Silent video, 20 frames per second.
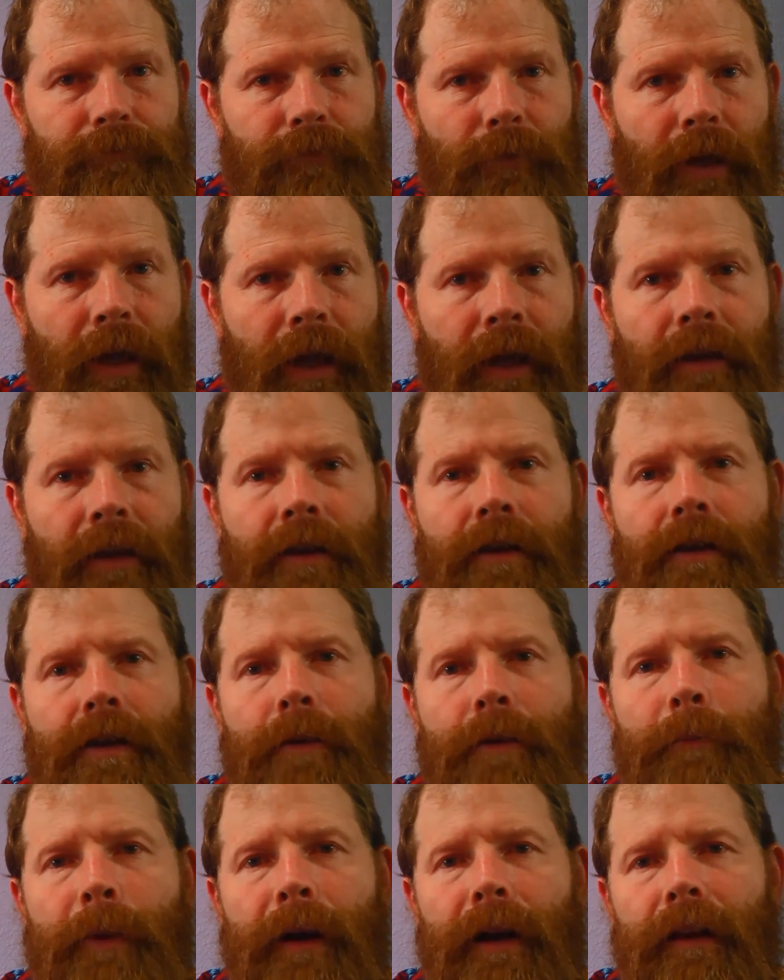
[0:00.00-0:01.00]
Okay,
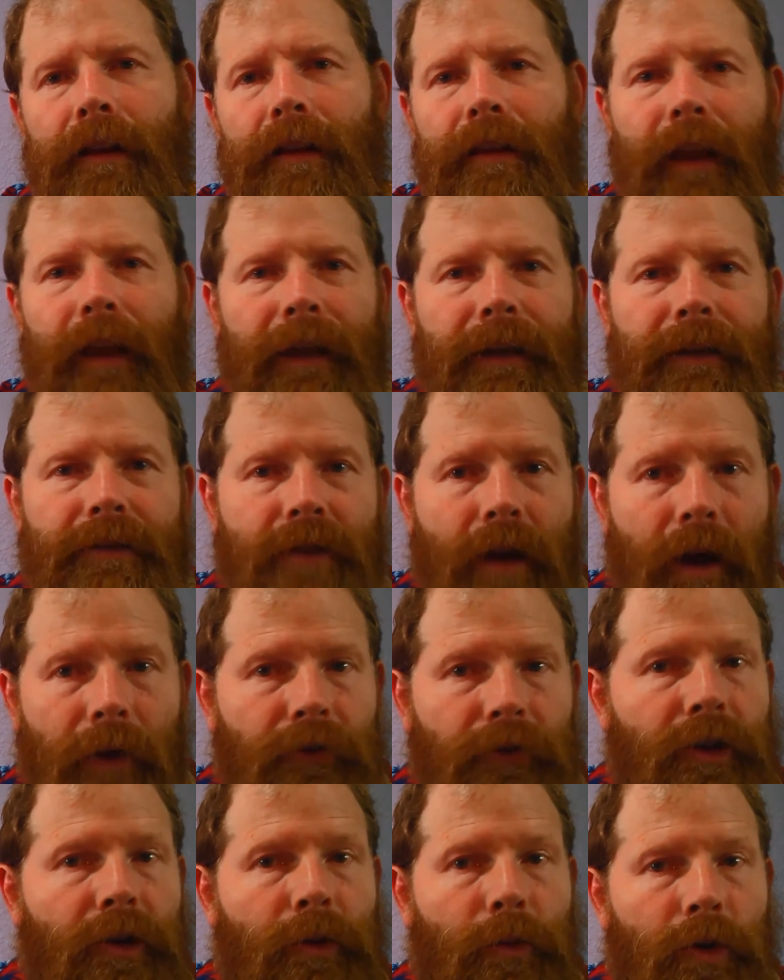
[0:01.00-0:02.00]
but light is
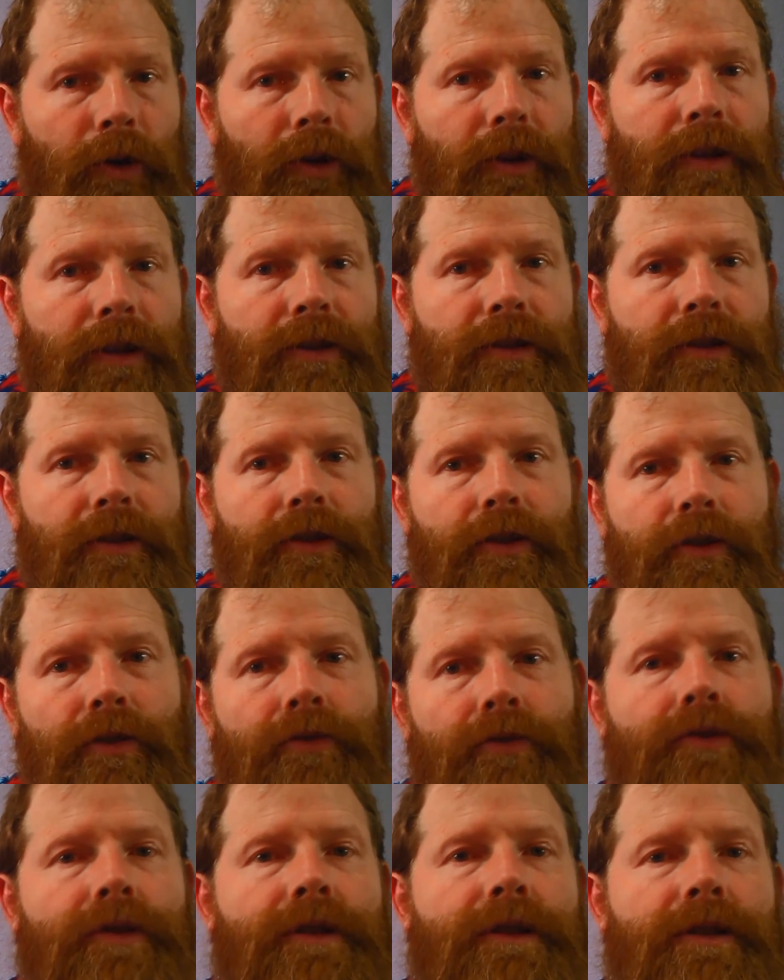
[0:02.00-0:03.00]
often a word that's
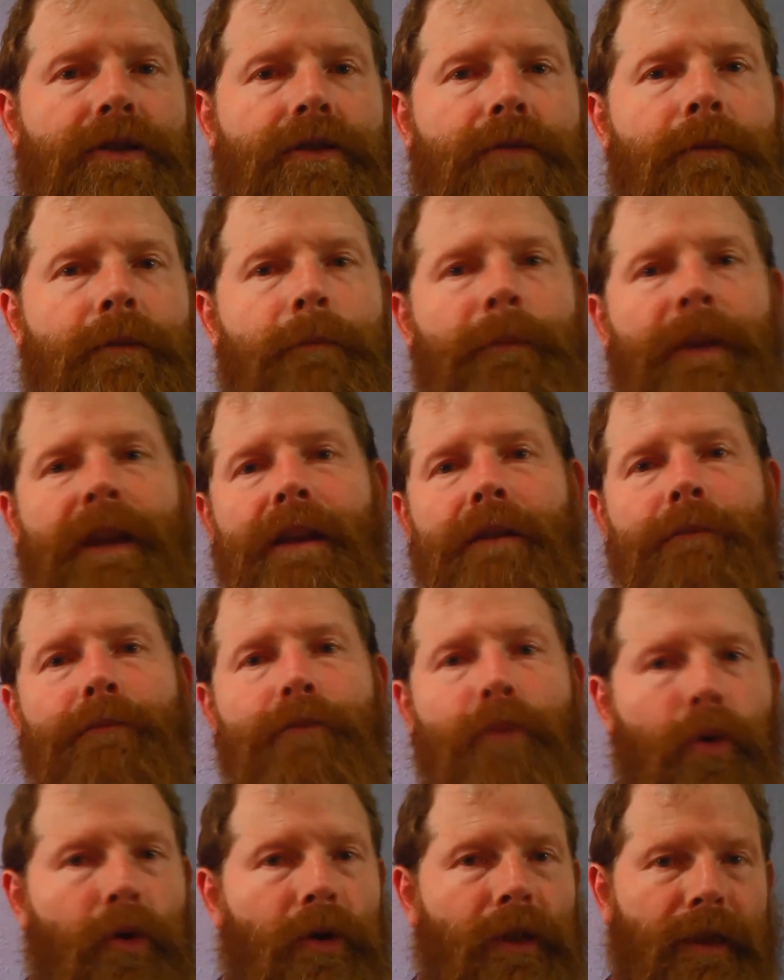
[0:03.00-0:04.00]
used to mean
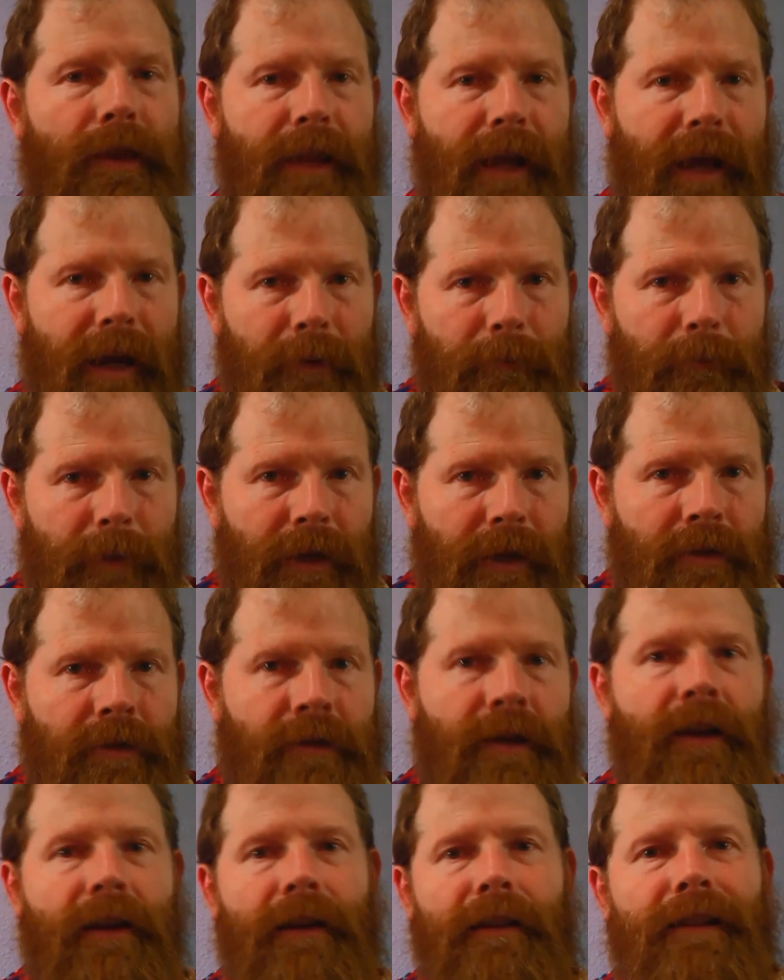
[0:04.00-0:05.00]
more than that. It
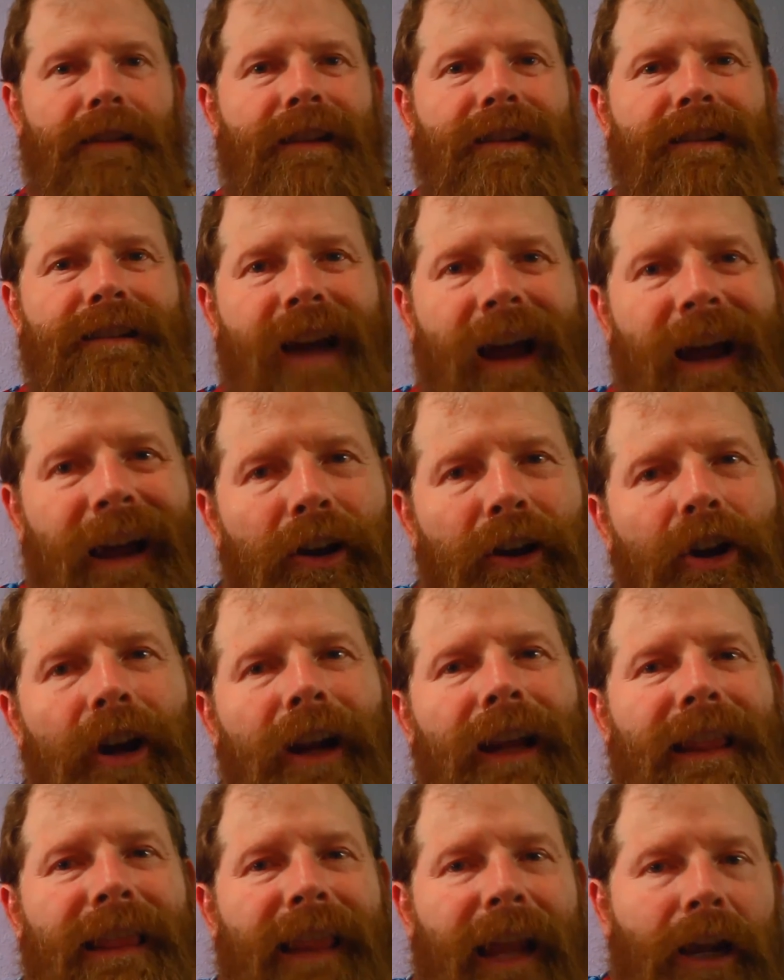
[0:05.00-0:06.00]
means the entire
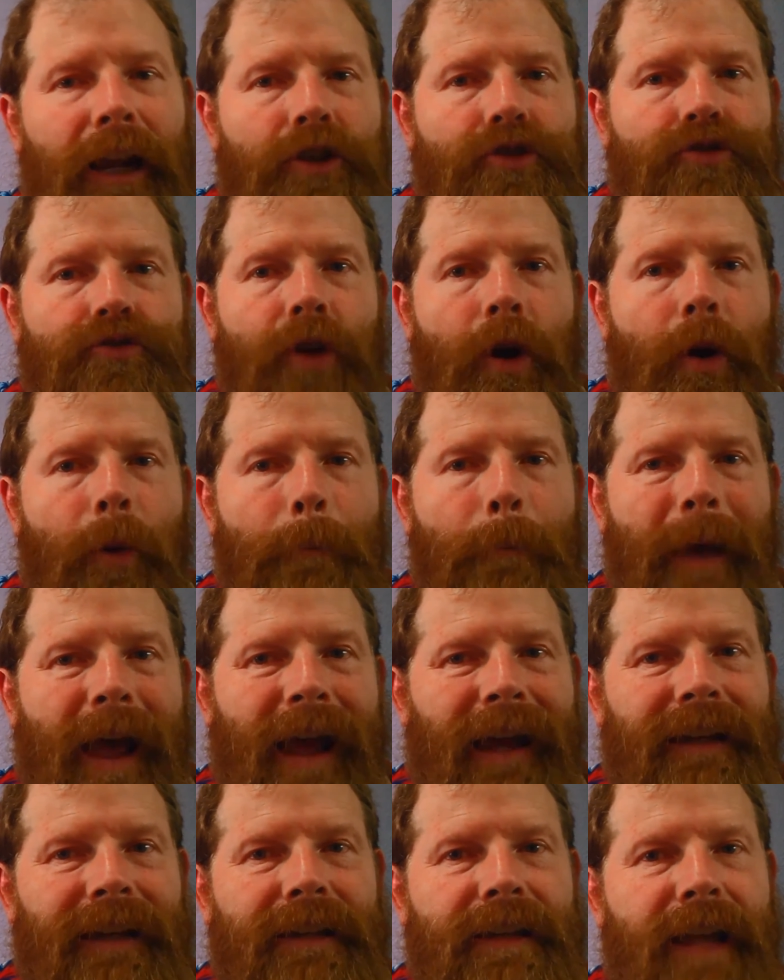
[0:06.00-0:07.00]

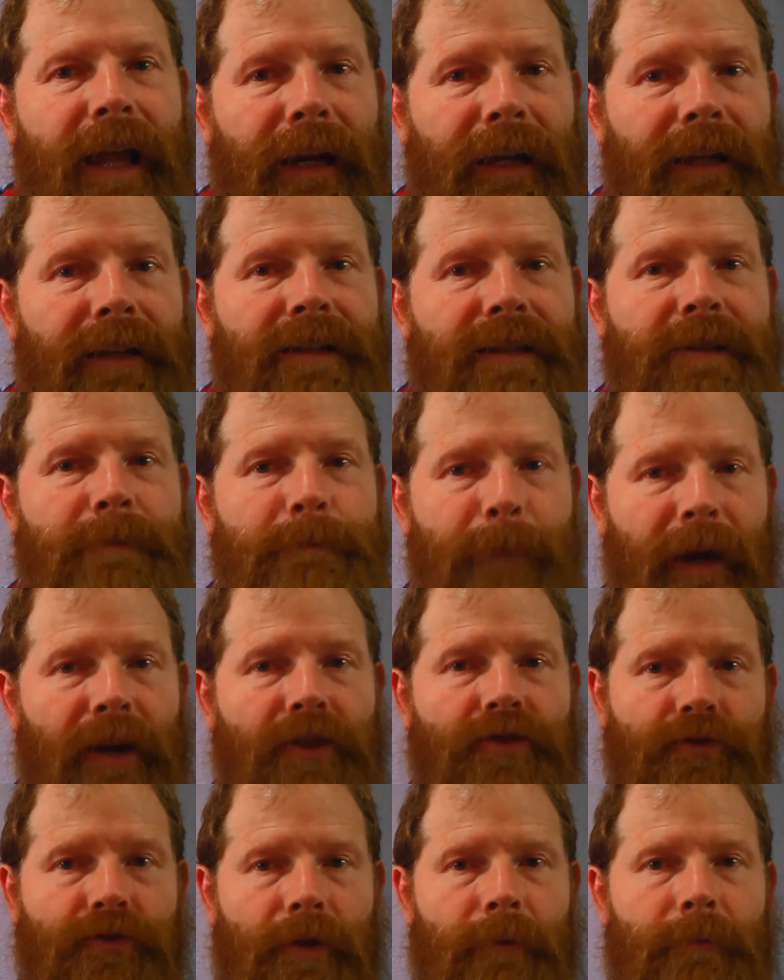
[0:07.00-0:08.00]
electromagnetic
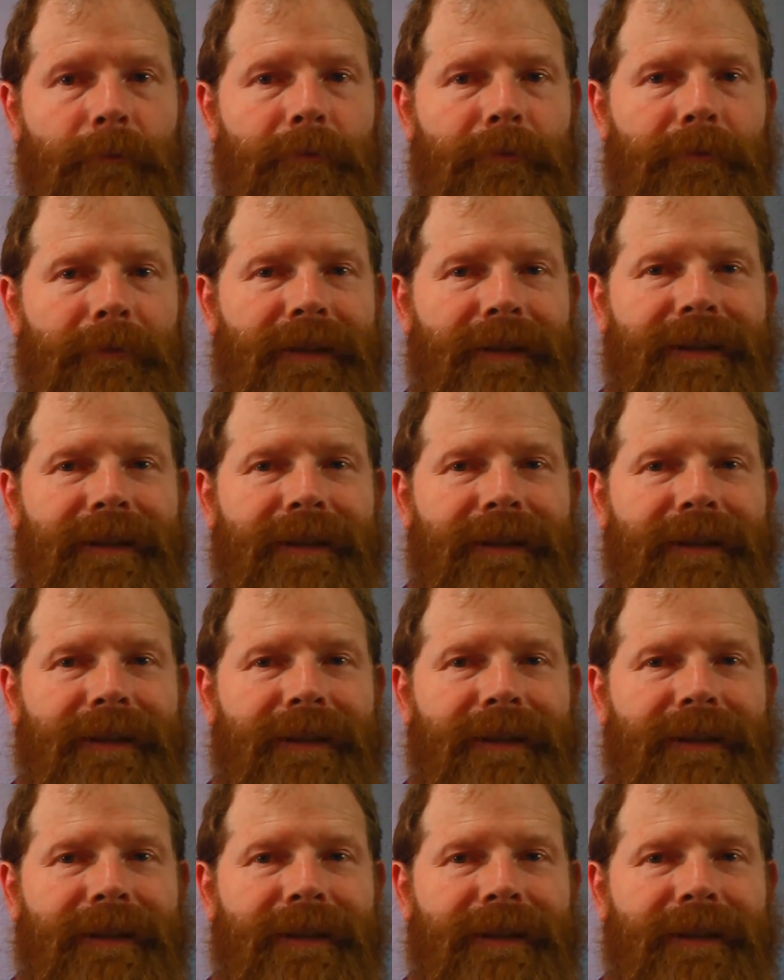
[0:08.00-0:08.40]
spectrum.